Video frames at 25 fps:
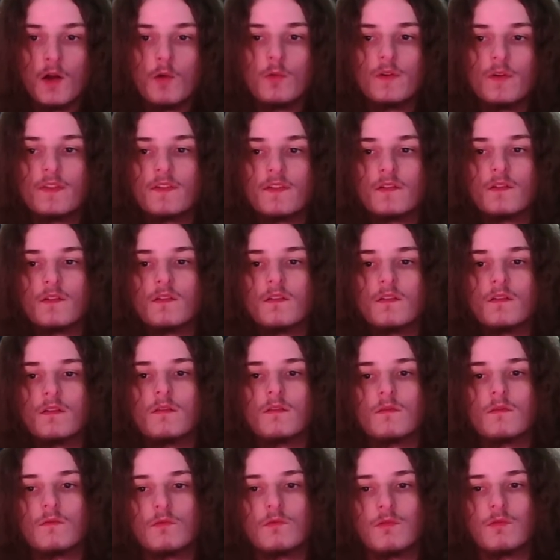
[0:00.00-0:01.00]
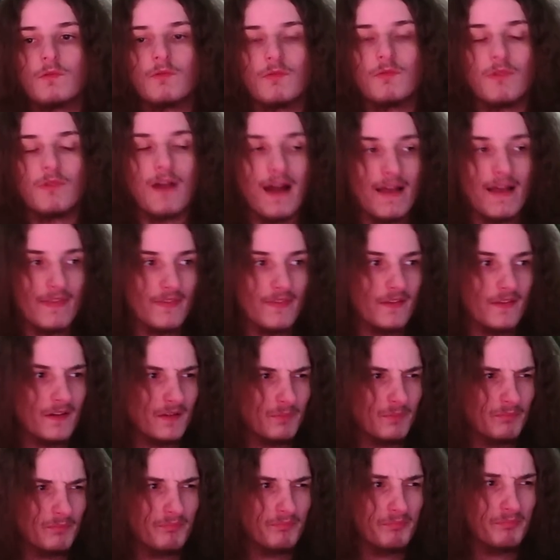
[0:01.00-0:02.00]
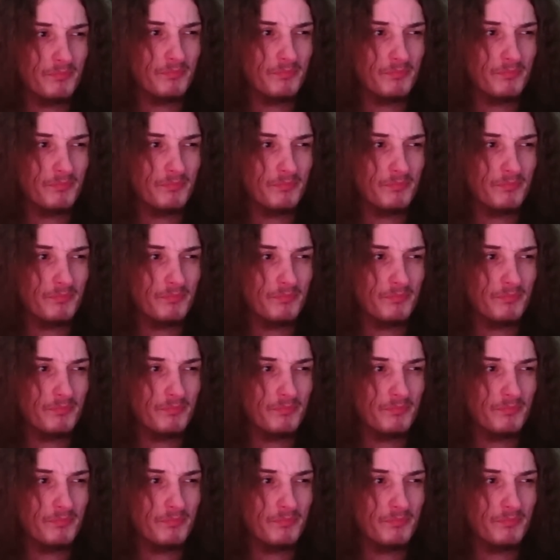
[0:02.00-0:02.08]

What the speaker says: with a rather